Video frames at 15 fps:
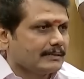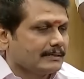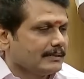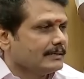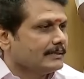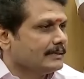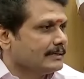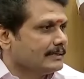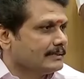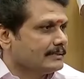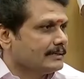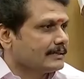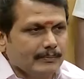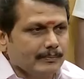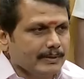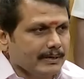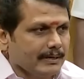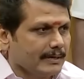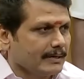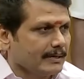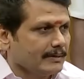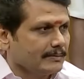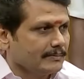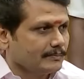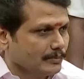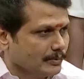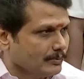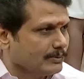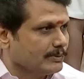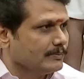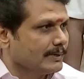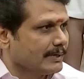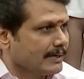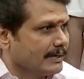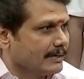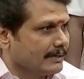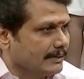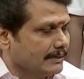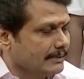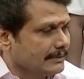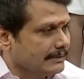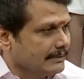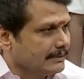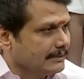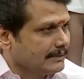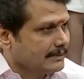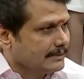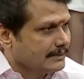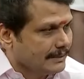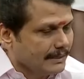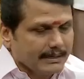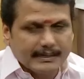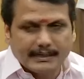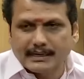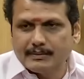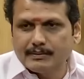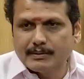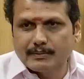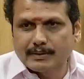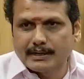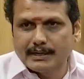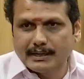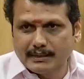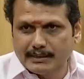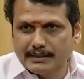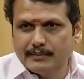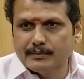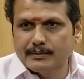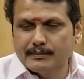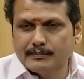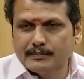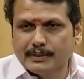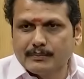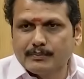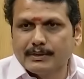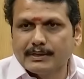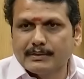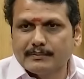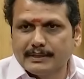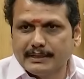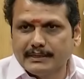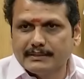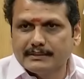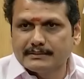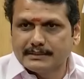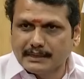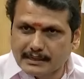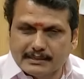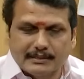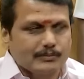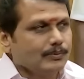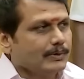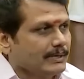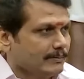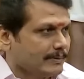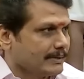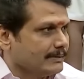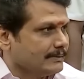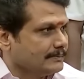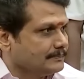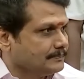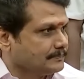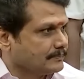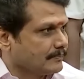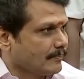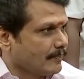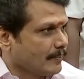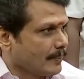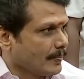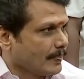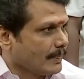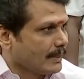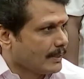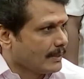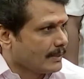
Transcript: You know, Senthil Balaji has been quite prominent within the D M K ranks as well, especially when it comes to areas around uh, Coimbatore, and therefore his uh,